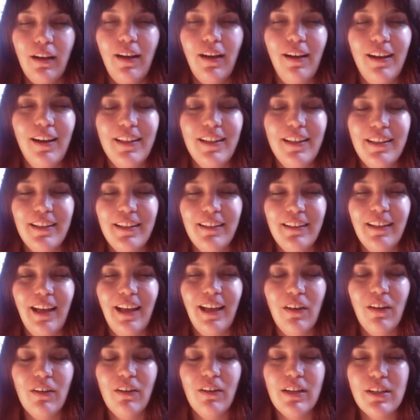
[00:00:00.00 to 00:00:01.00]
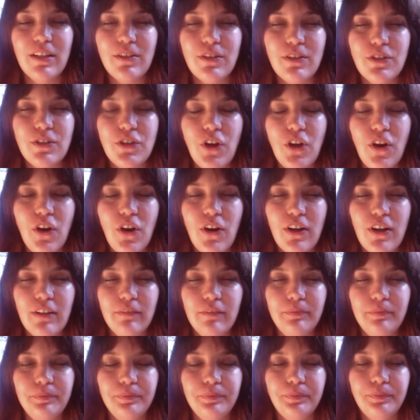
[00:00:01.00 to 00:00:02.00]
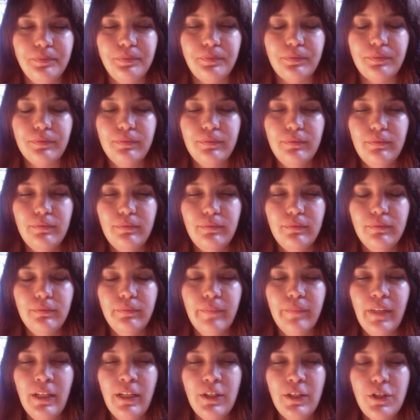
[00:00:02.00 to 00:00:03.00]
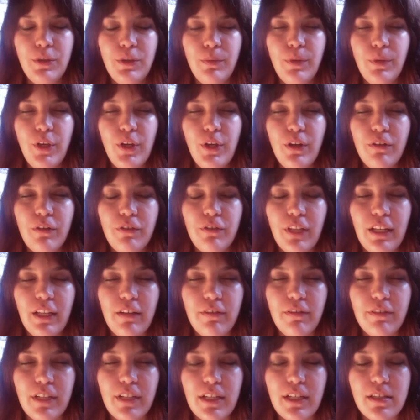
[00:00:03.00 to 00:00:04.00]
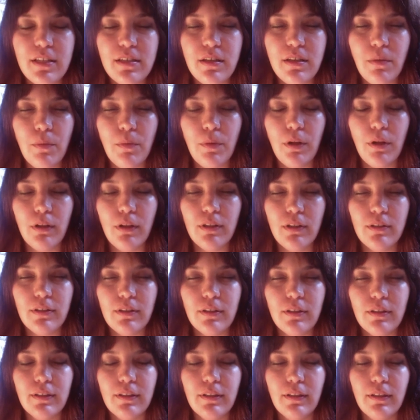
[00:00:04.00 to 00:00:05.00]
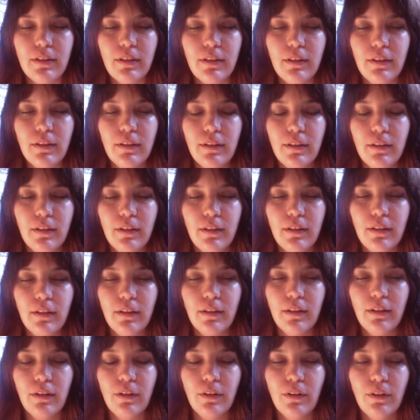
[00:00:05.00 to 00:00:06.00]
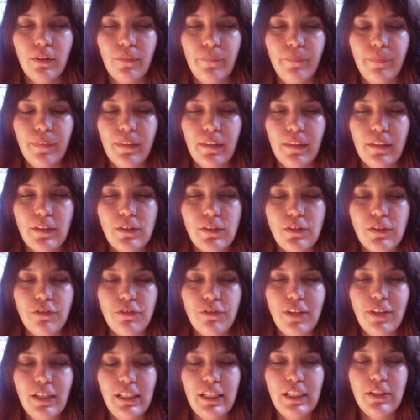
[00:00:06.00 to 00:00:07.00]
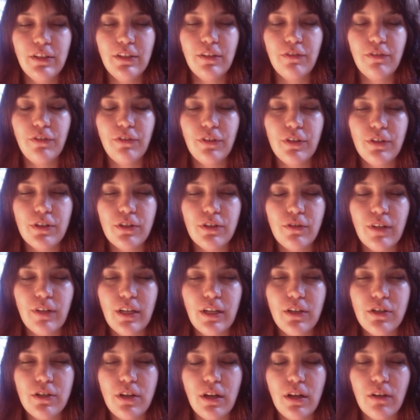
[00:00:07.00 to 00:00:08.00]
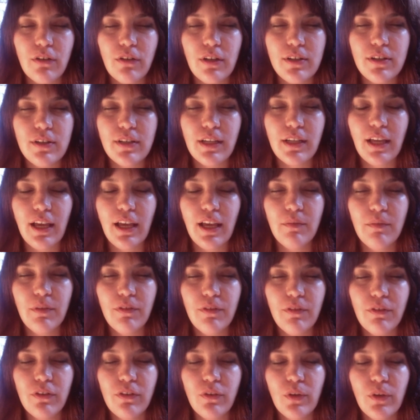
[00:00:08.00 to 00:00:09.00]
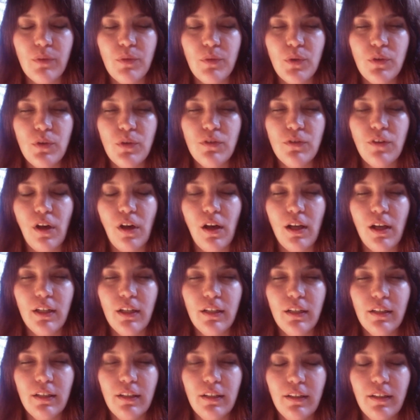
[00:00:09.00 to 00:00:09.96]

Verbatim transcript: And then allow it to turn into beautiful infinite symbols. So feel into the first three chakras again before we move on.